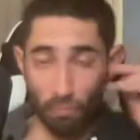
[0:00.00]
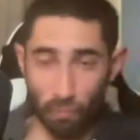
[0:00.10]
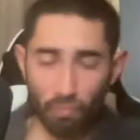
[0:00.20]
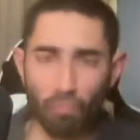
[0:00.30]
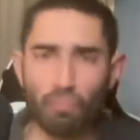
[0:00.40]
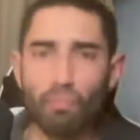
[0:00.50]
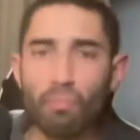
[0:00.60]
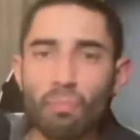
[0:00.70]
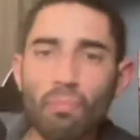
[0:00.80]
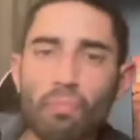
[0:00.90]
stuck
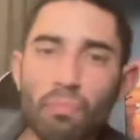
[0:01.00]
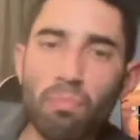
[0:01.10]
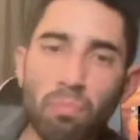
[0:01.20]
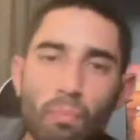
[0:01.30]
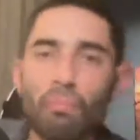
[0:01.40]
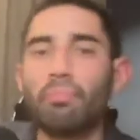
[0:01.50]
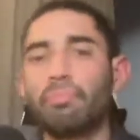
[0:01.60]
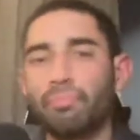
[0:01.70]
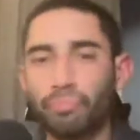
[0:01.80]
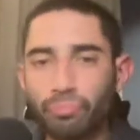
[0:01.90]
in my ways. I've
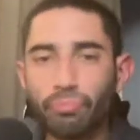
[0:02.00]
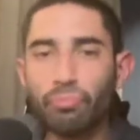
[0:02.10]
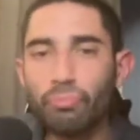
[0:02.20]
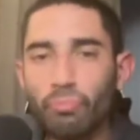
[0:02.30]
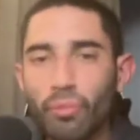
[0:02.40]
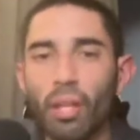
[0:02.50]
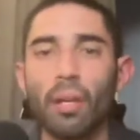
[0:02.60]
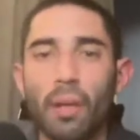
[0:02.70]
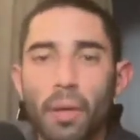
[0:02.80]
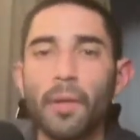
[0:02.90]
been trying not to
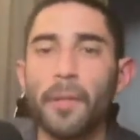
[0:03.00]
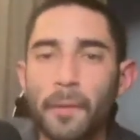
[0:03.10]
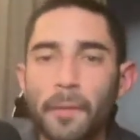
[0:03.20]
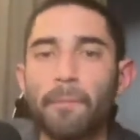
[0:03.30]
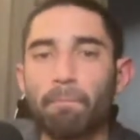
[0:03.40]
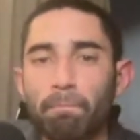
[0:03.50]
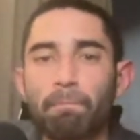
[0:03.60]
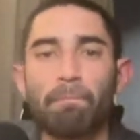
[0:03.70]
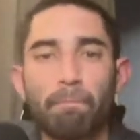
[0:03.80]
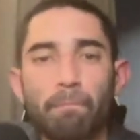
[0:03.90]
let these demons
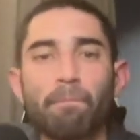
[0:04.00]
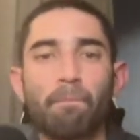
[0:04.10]
intrude.